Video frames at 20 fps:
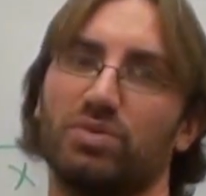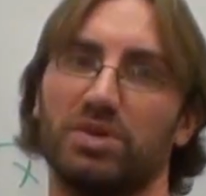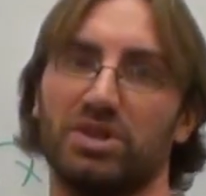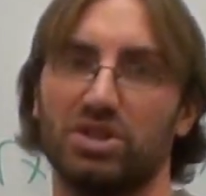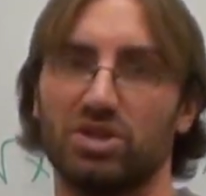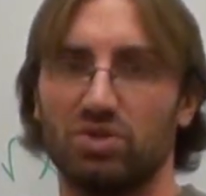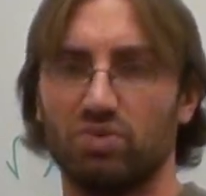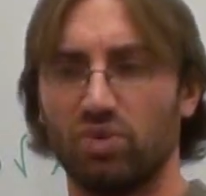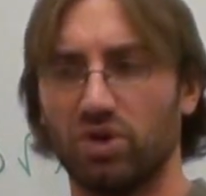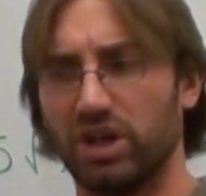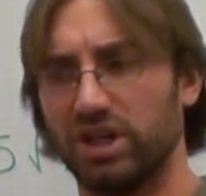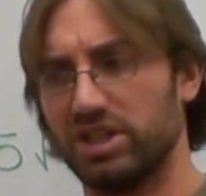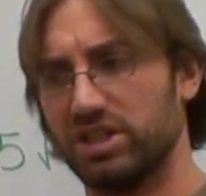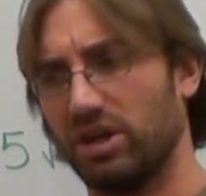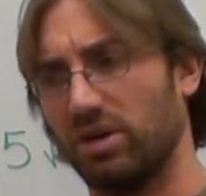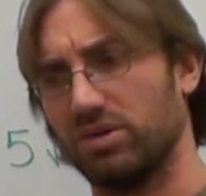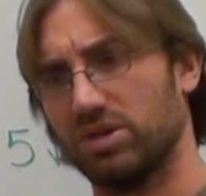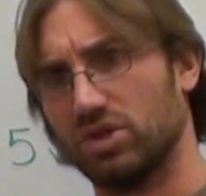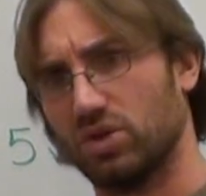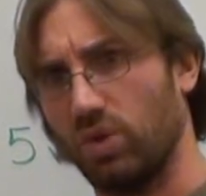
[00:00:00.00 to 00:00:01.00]
but we're going to
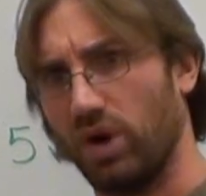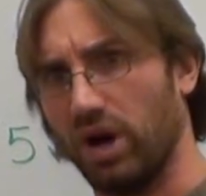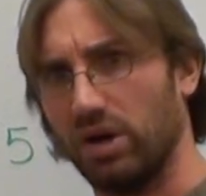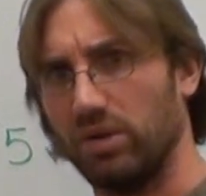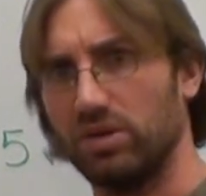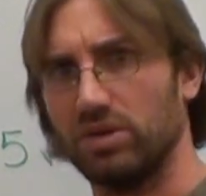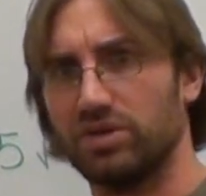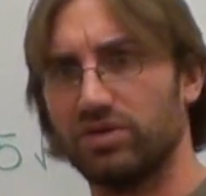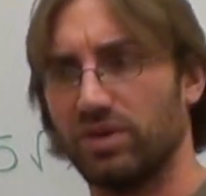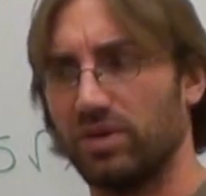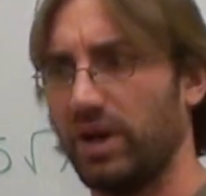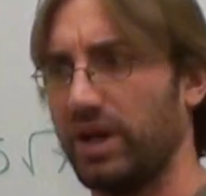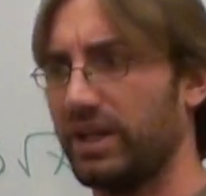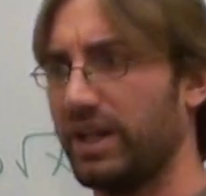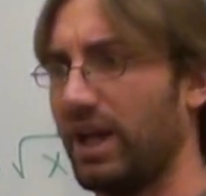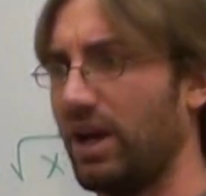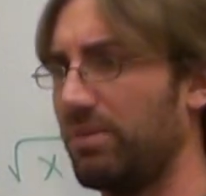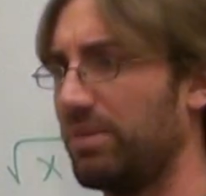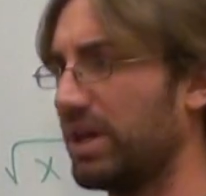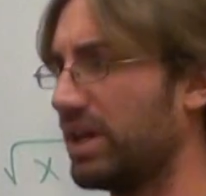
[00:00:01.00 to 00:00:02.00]
start with square roots for right
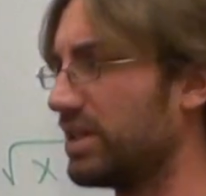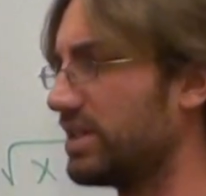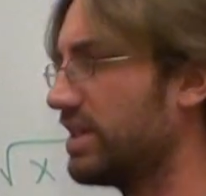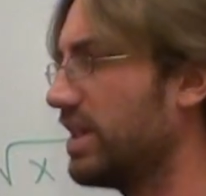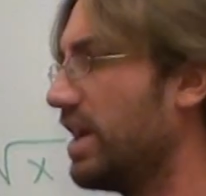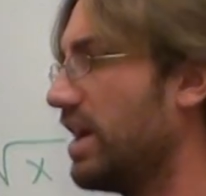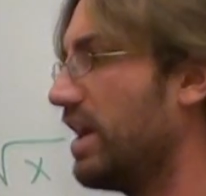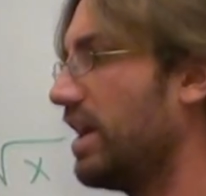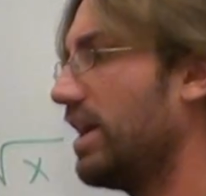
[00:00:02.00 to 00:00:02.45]
now because